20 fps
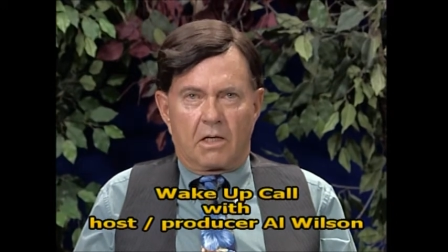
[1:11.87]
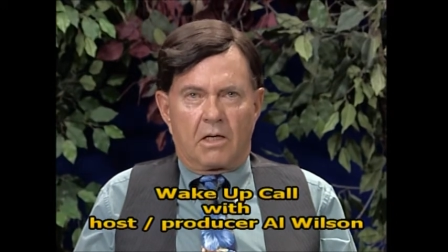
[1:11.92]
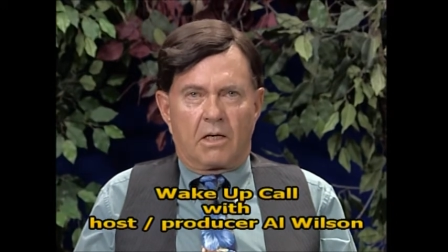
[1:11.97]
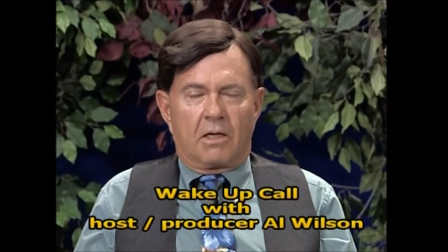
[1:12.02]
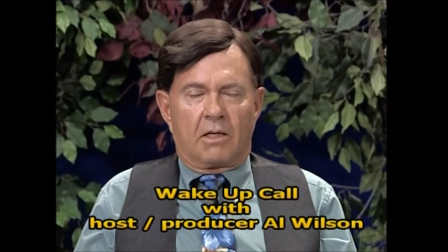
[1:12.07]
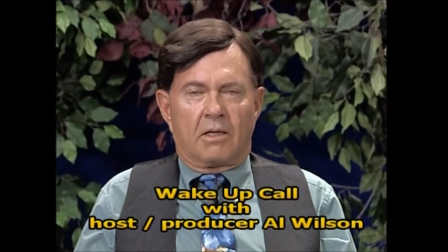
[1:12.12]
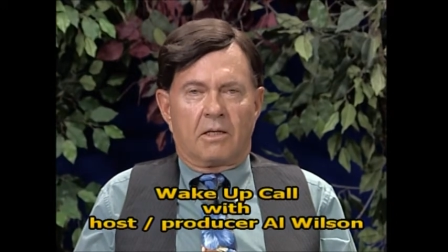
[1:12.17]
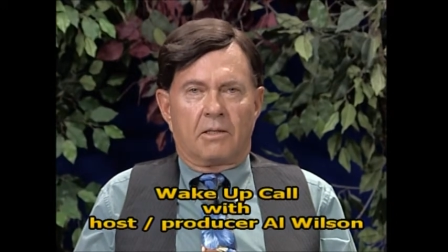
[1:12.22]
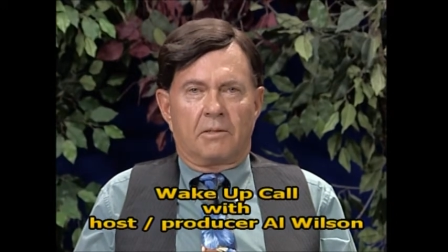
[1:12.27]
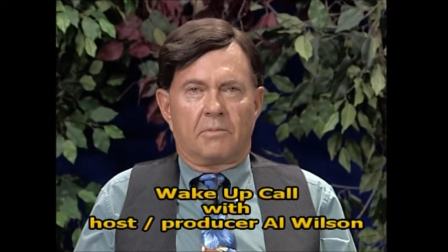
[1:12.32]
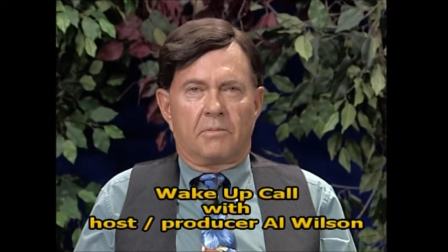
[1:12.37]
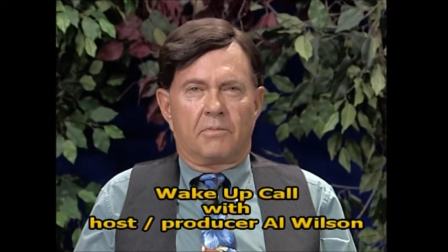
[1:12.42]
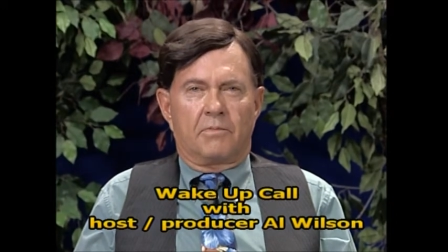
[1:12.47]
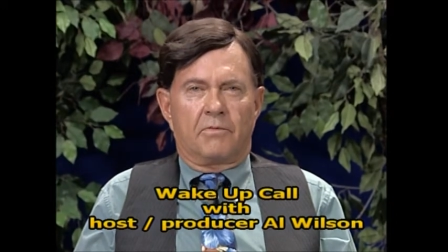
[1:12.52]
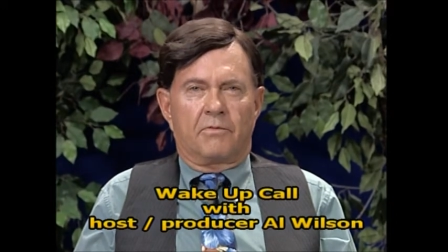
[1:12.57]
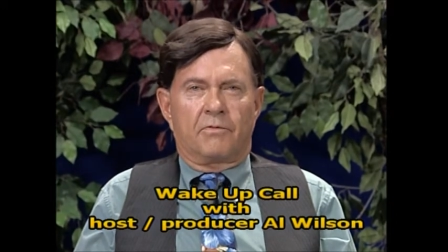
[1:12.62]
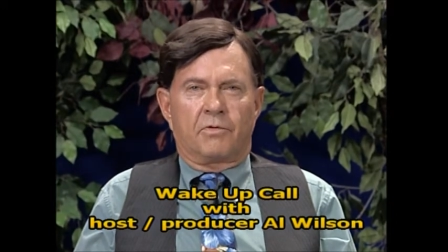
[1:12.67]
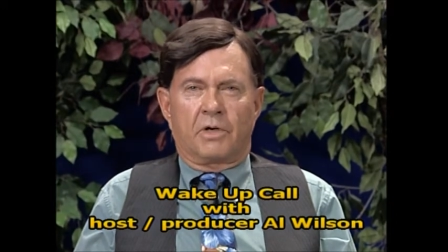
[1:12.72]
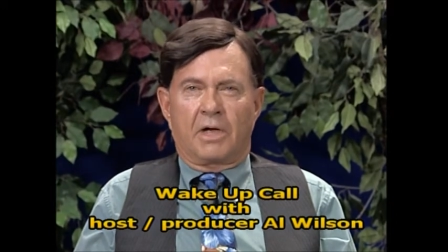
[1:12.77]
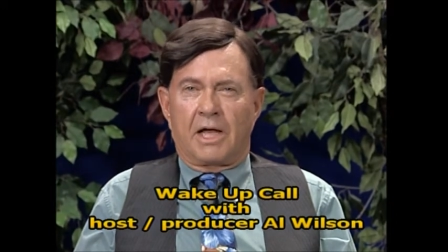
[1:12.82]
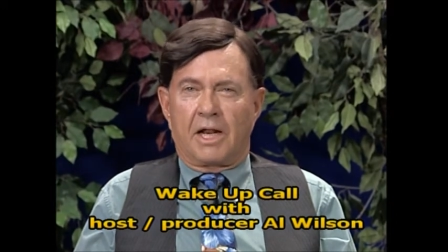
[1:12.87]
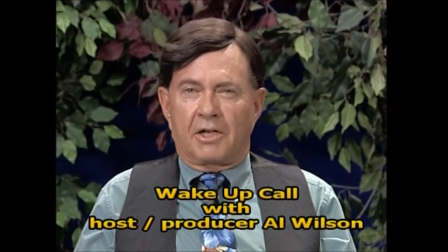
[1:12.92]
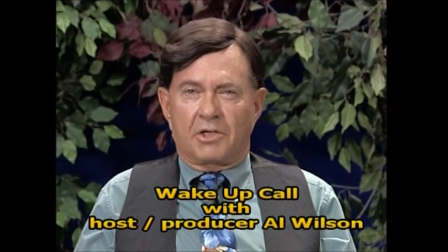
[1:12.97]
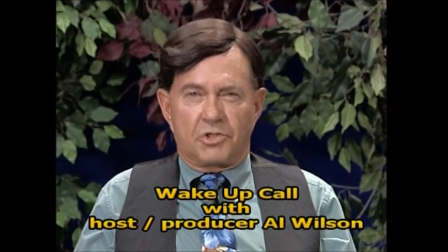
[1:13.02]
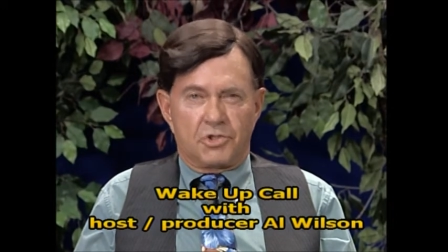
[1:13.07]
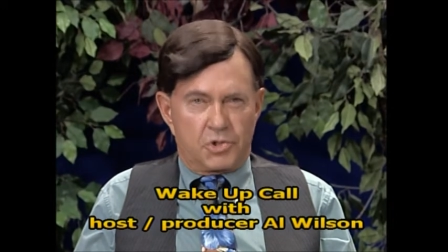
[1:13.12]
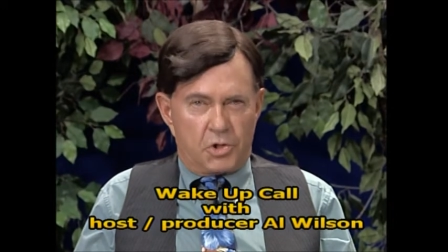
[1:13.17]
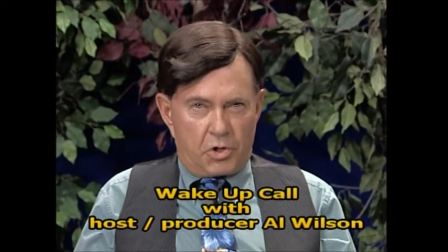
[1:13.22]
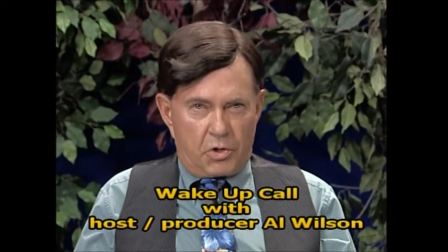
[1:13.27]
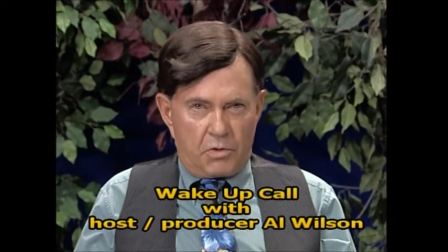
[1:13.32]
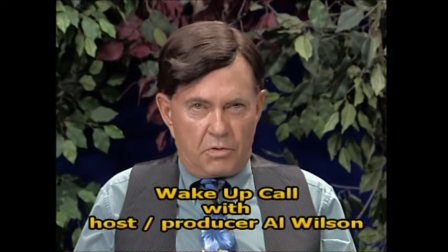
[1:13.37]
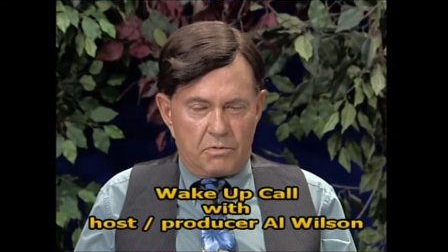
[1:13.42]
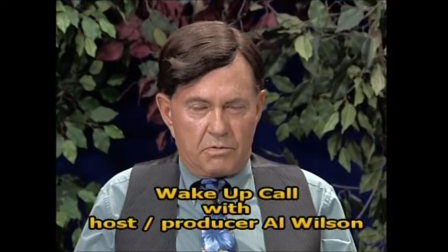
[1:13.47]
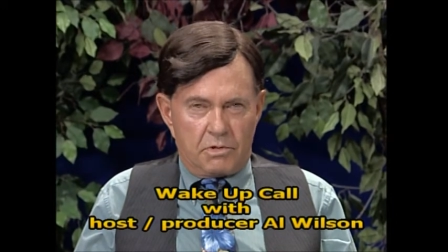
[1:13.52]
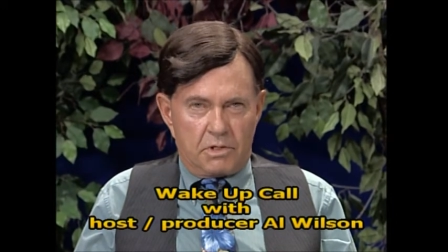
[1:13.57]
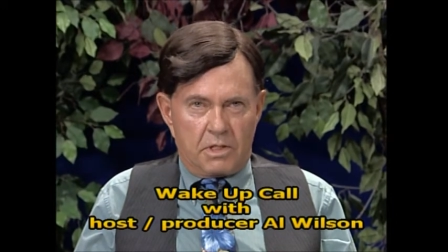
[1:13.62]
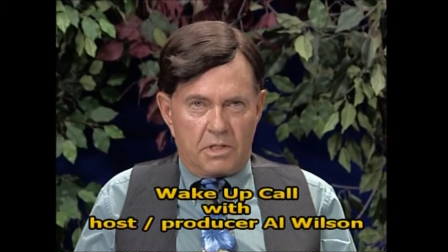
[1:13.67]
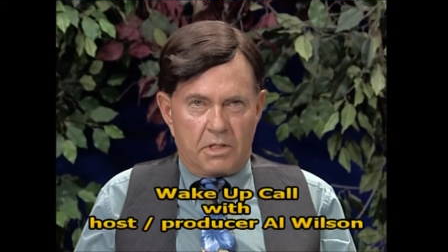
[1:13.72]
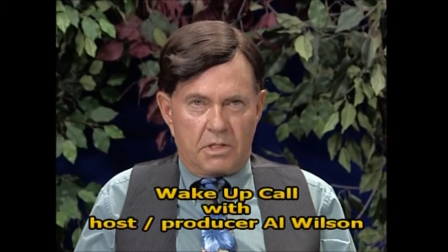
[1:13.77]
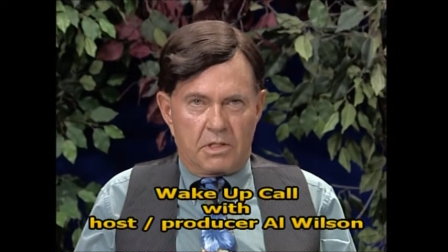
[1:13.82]
For Alex
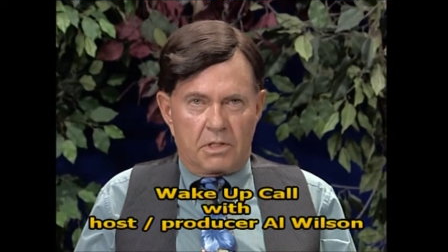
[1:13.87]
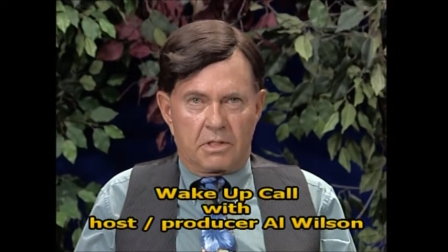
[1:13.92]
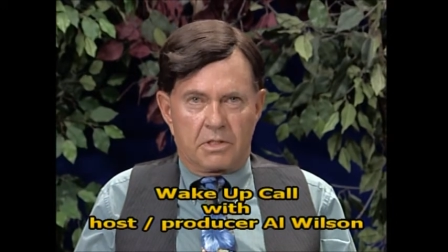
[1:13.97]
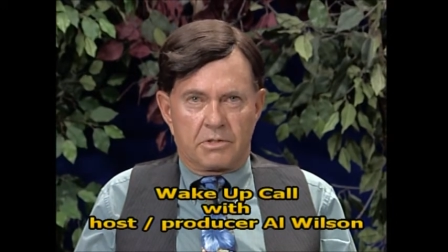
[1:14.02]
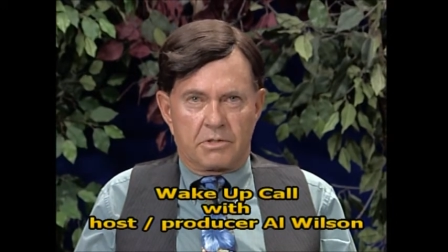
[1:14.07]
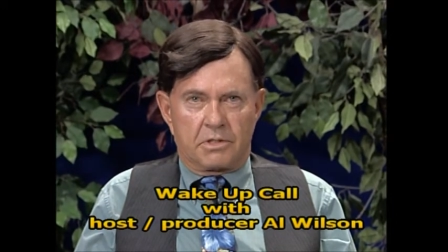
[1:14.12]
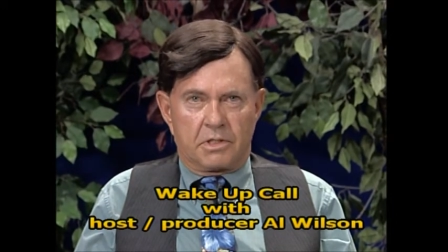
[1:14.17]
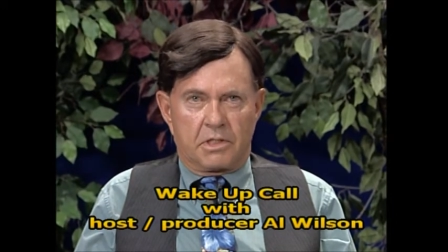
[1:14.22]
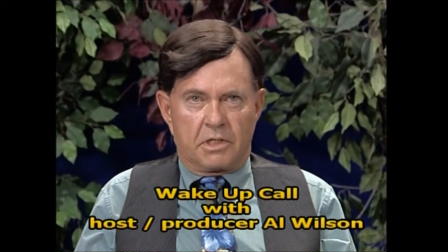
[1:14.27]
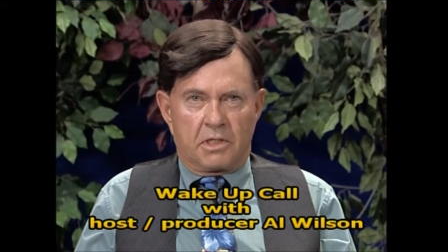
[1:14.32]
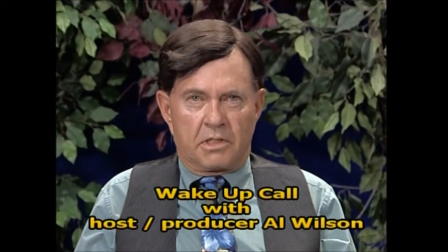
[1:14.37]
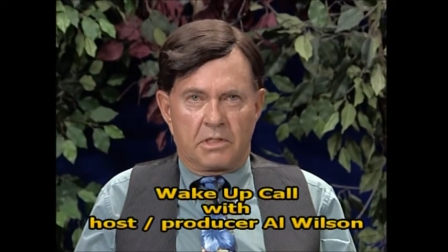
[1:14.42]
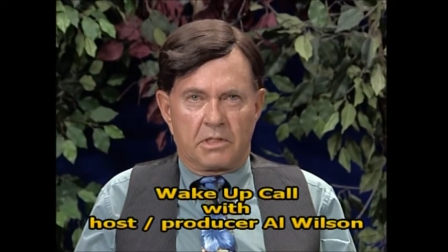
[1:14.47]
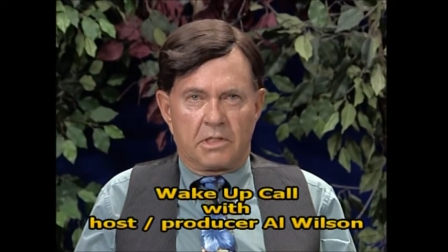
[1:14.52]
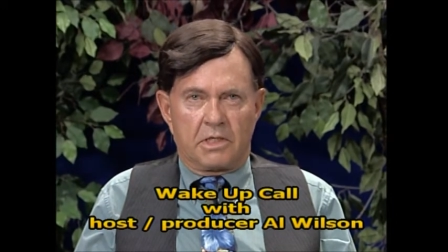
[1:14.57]
Jones, he is in